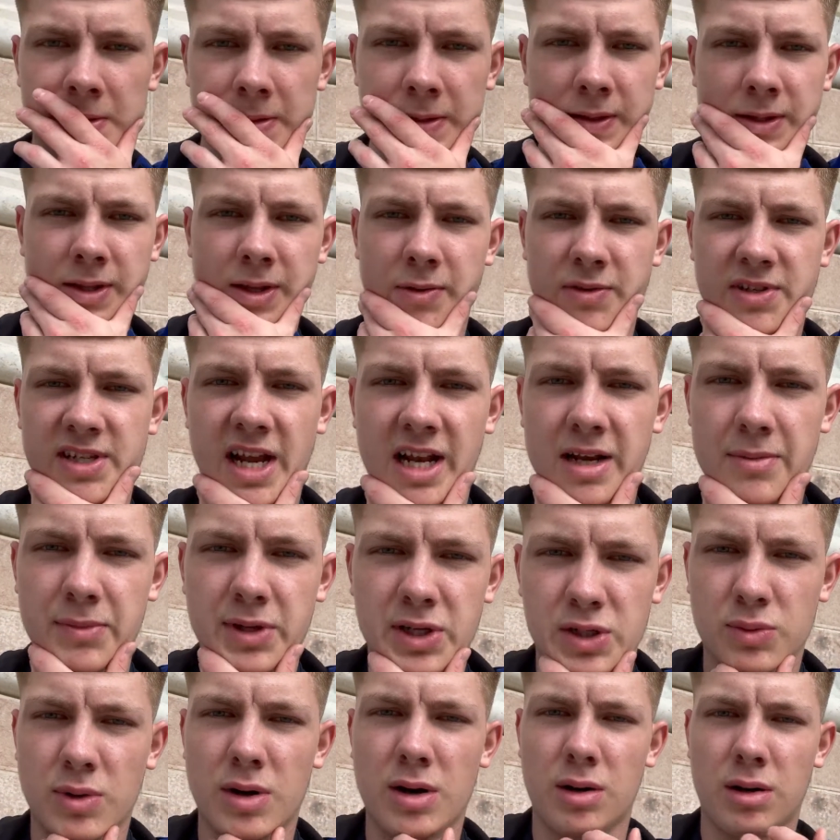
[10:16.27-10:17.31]
They were telling me
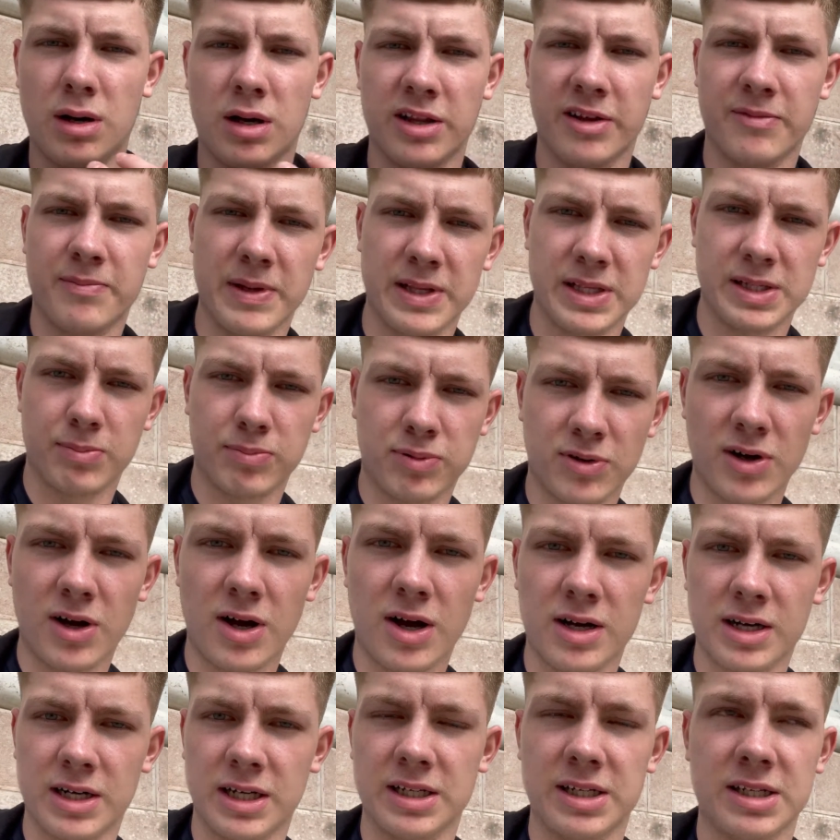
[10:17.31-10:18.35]
as well how they've been to
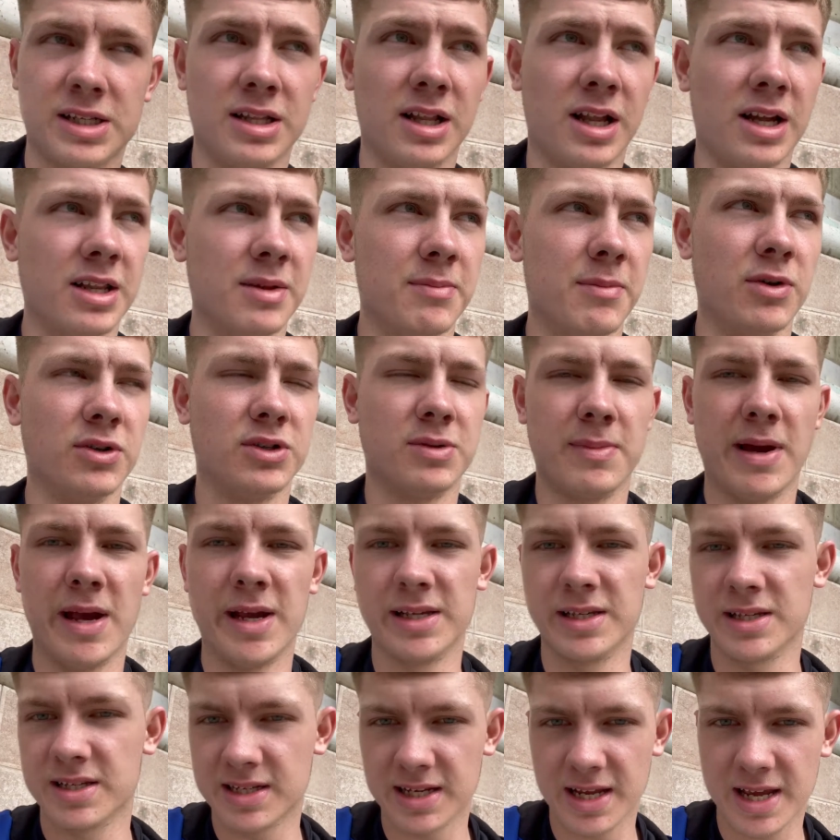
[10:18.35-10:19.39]
Prague and it's like the most
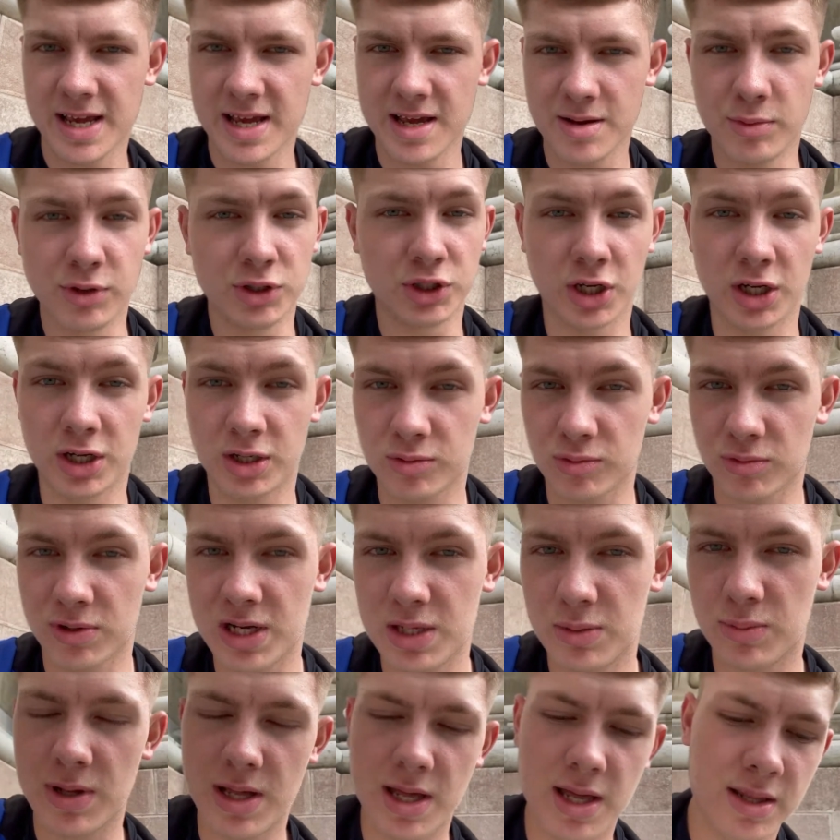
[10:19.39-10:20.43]
amazing city, which I agreed
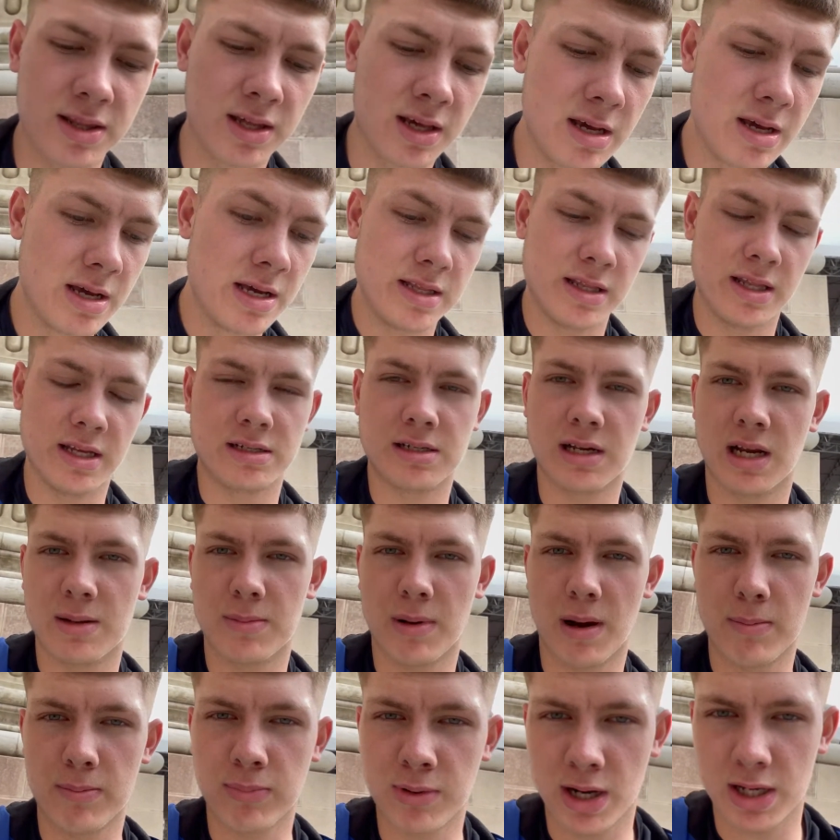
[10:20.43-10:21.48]
with. They said
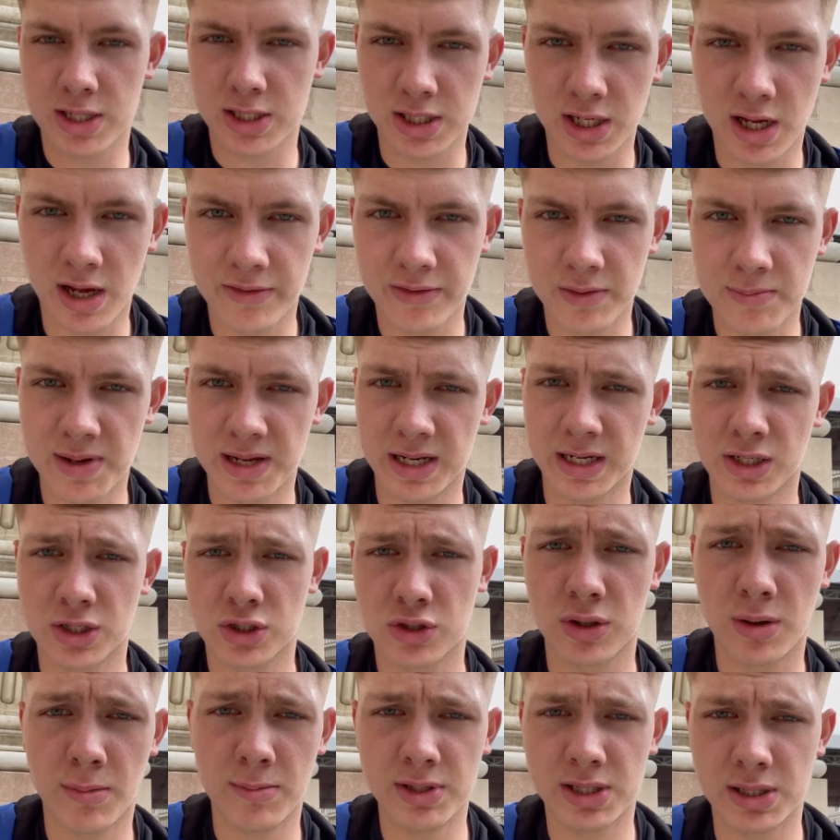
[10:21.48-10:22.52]
about Bratislava being
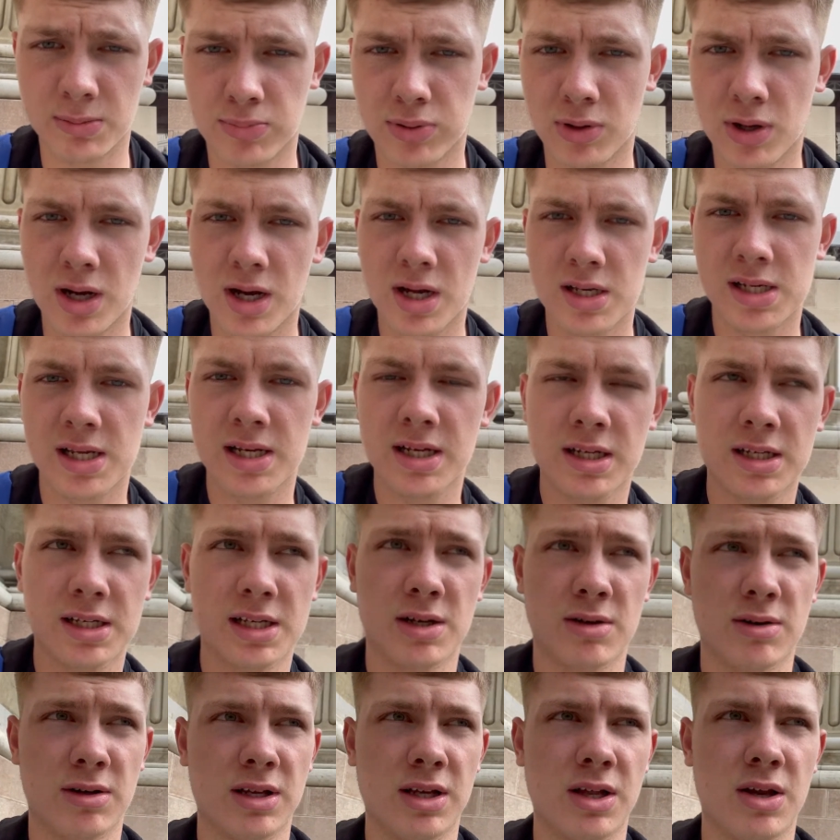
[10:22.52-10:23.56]
extremely surprising,
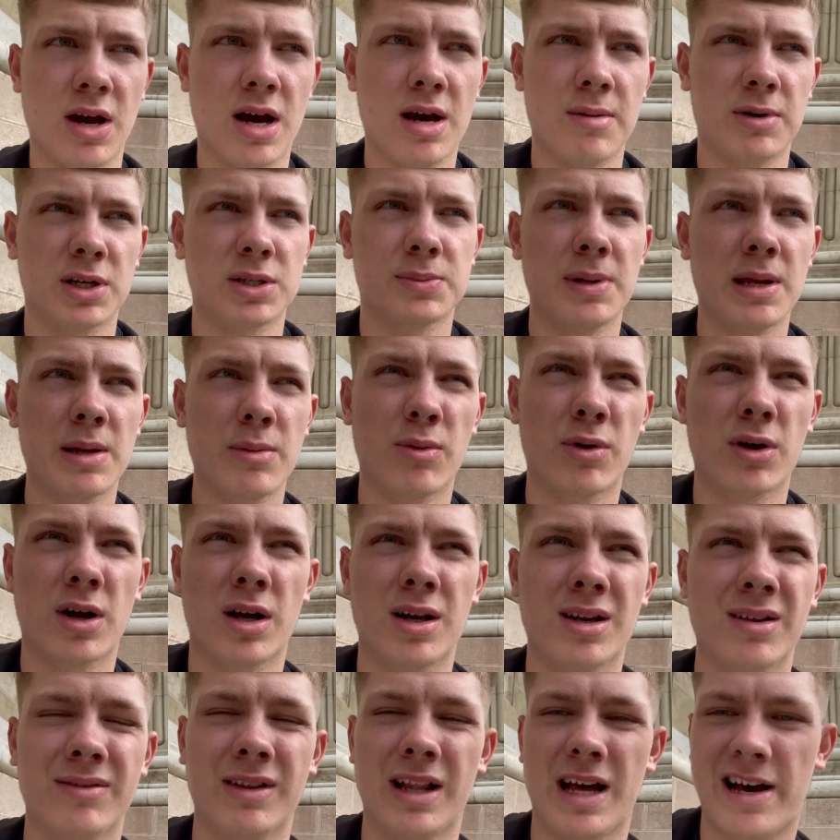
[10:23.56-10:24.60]
considering, you know, how much people
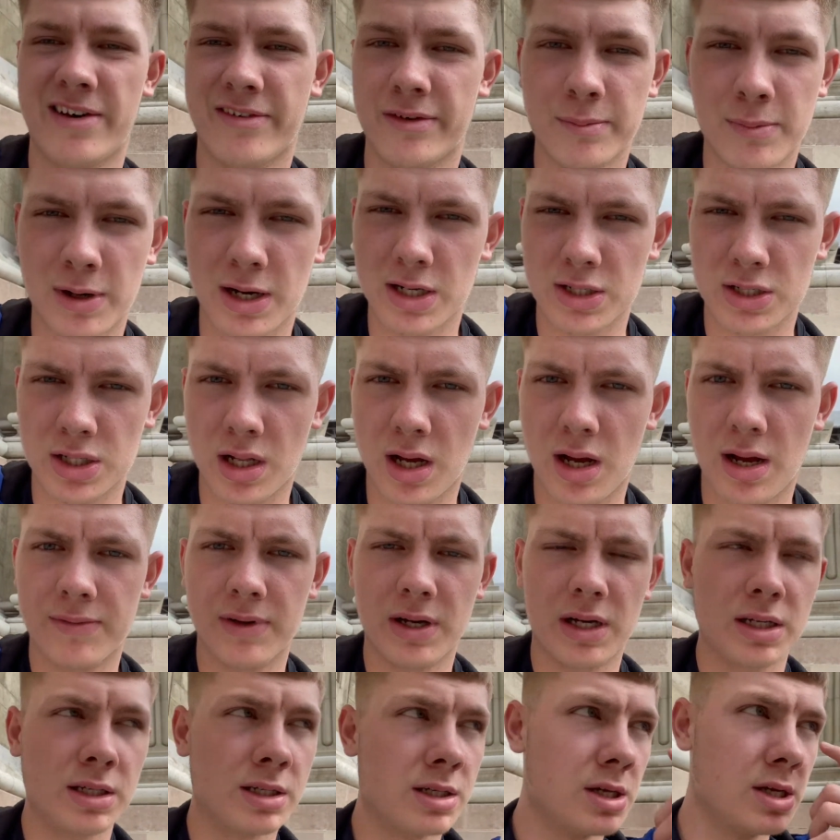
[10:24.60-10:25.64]
kind of laugh at
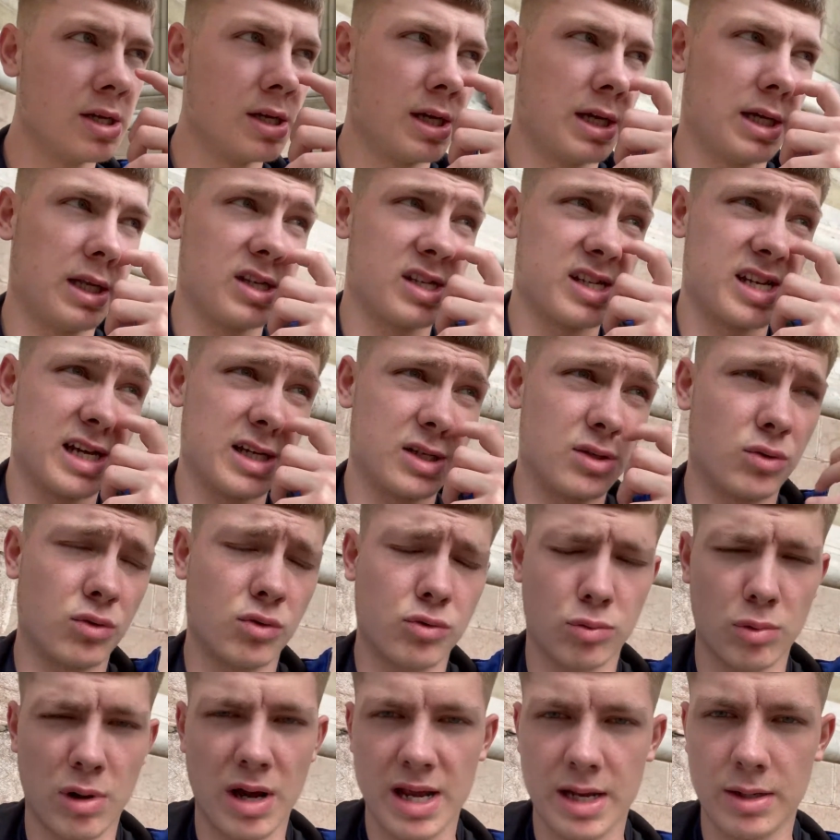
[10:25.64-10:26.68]
Bratislava and say it's not
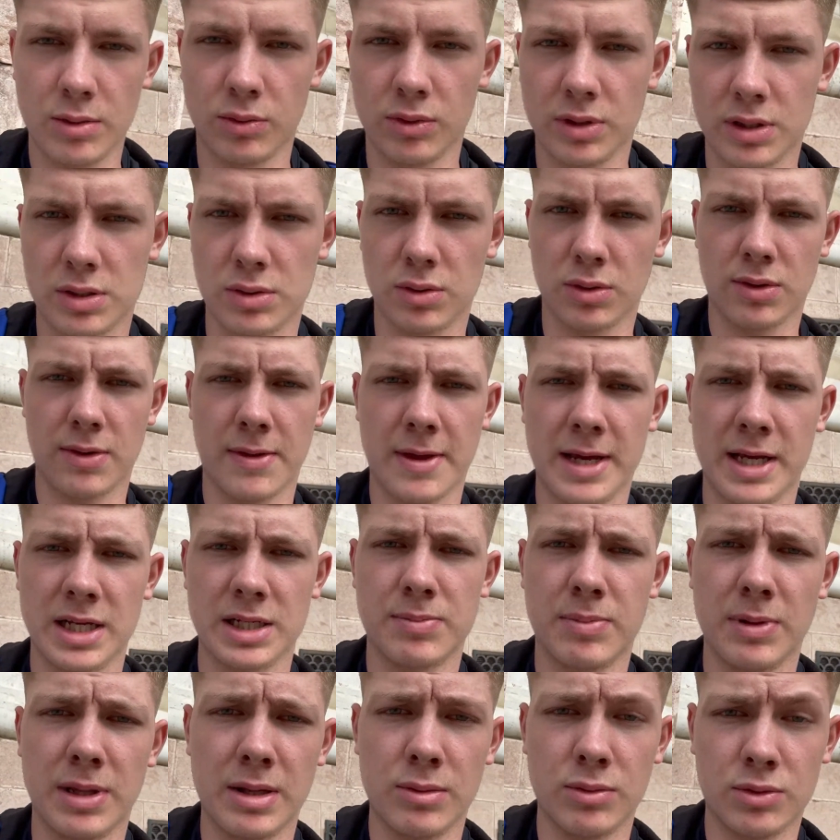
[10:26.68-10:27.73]
great and all these sort of things,
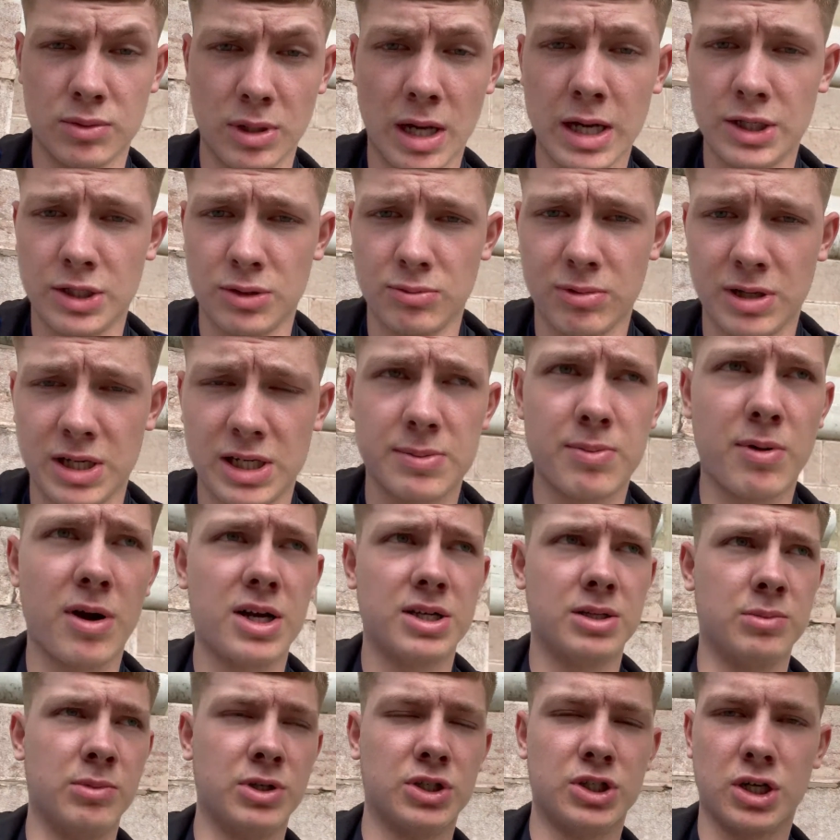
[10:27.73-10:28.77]
but it was actually really
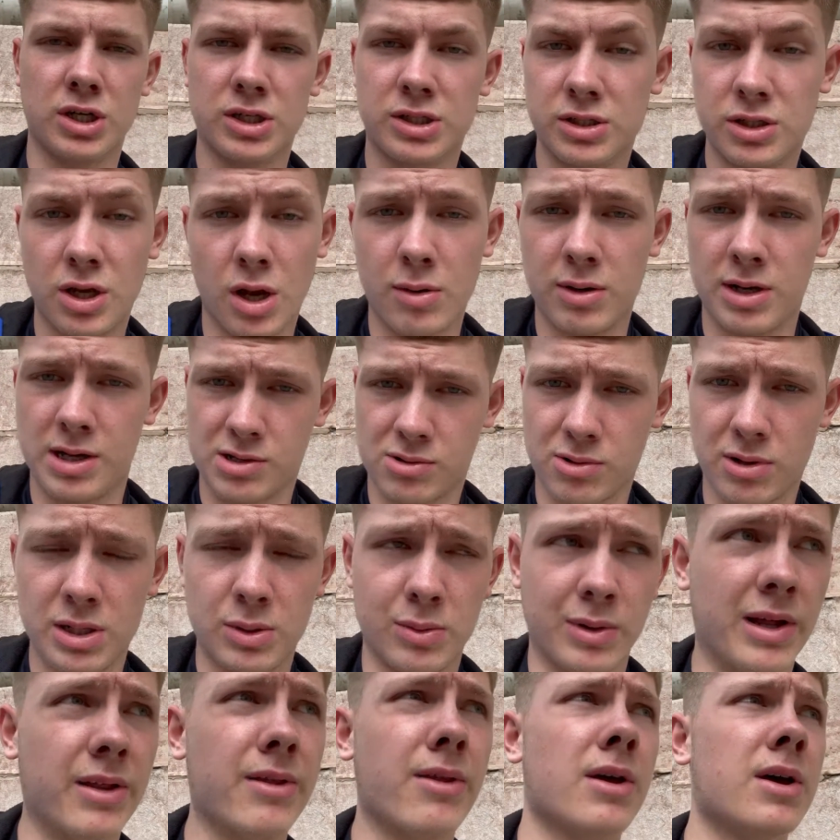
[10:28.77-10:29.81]
surprising, which I totally agreed
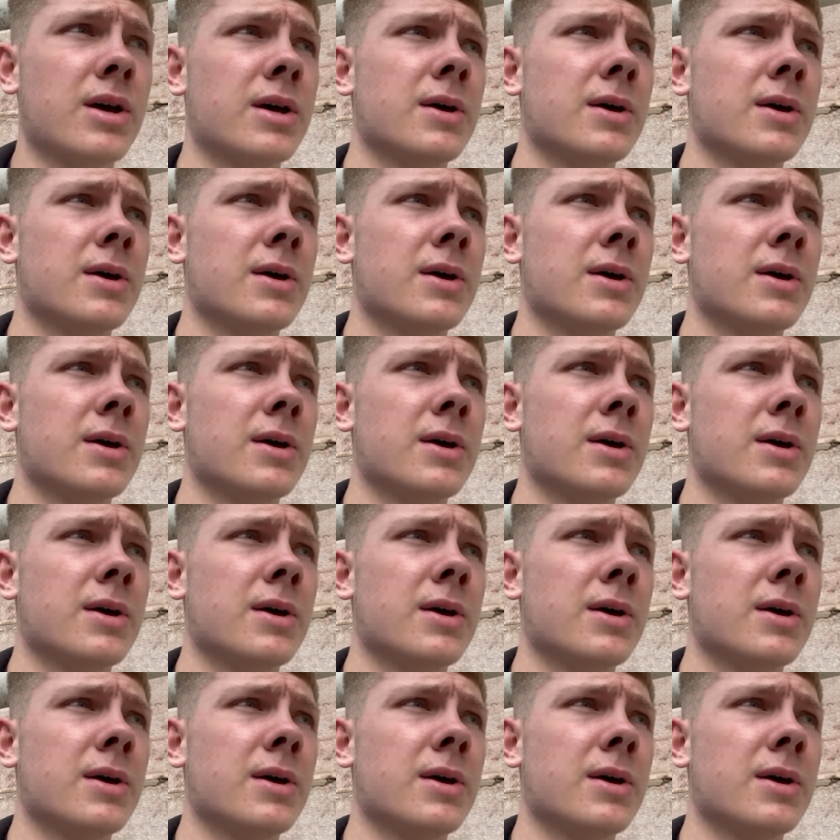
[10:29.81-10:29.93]
with.